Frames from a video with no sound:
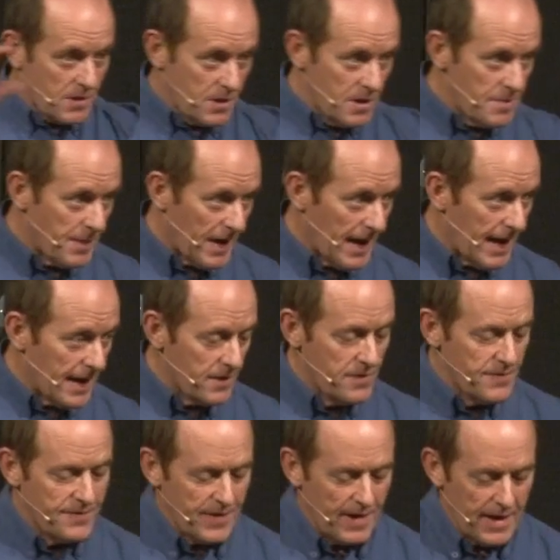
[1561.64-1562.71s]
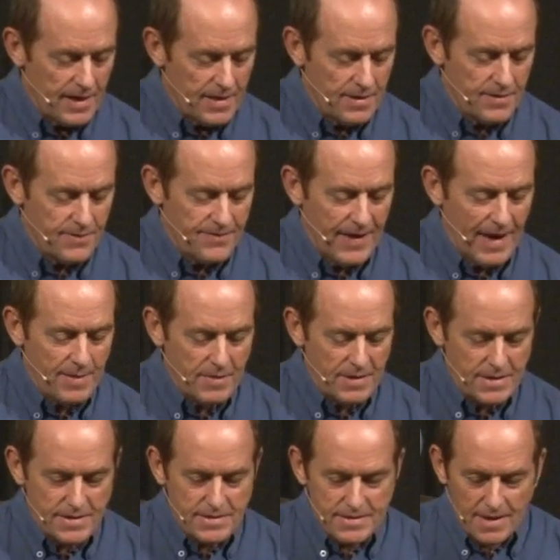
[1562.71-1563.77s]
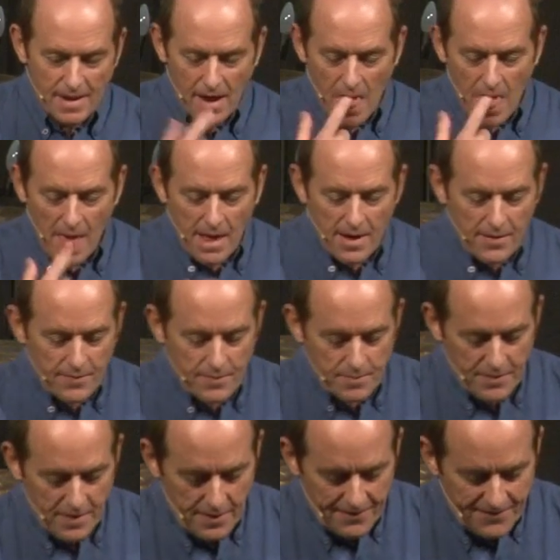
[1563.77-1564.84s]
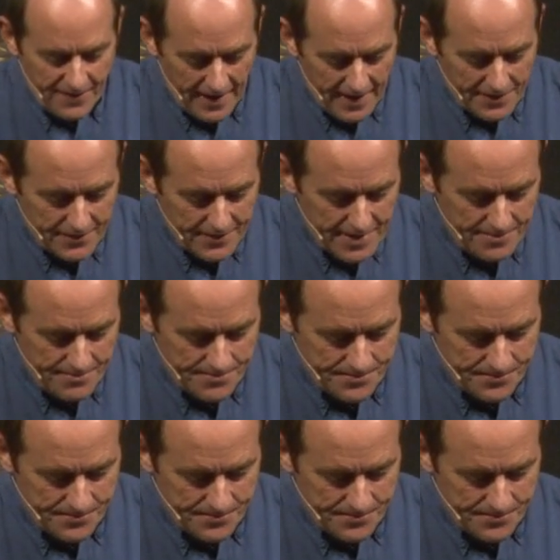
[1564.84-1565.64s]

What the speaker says: key part of the family is fathering.